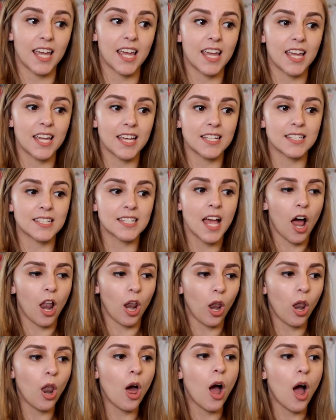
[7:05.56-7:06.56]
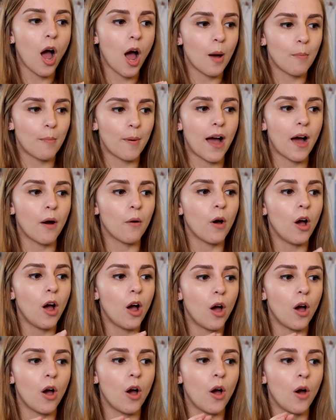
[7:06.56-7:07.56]
It is a lot about
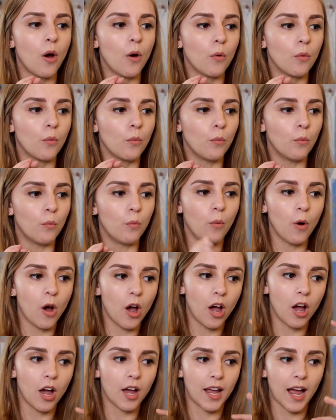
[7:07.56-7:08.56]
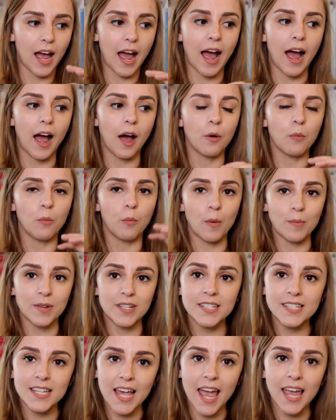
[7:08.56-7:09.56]
her work at
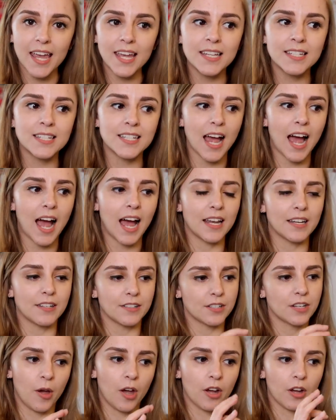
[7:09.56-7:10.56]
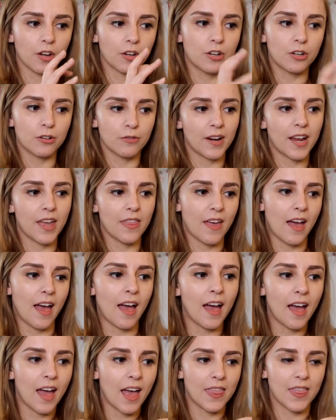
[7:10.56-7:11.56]
Women's Aid and her career
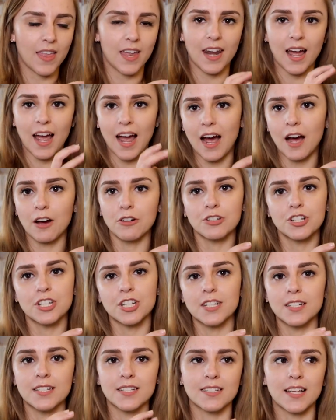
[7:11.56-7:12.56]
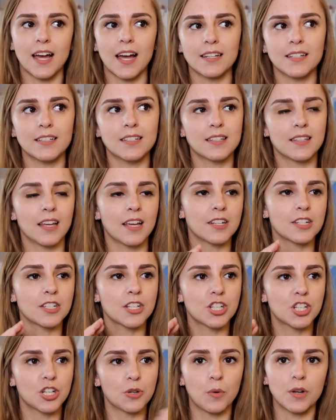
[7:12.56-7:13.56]
there, and then how she decided that
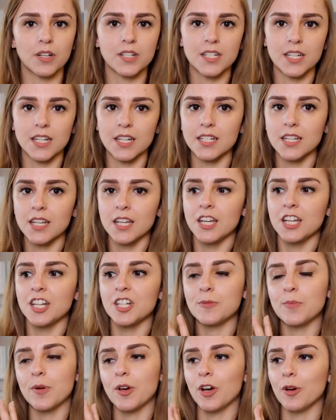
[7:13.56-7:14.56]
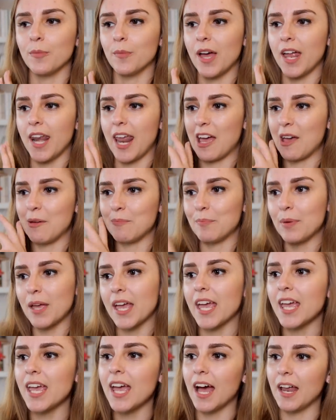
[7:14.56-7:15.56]
she wanted to become an
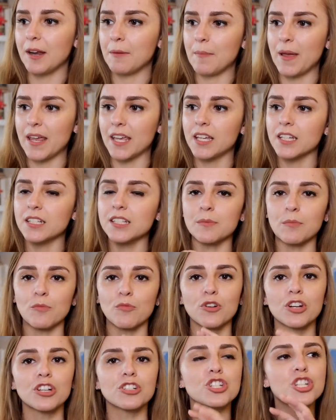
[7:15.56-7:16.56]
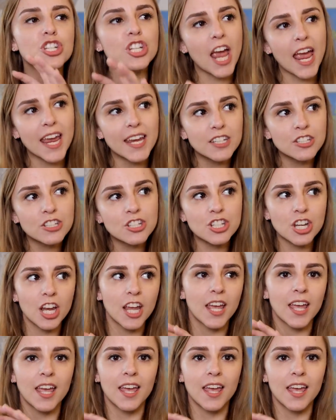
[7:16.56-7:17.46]
MP and make some real change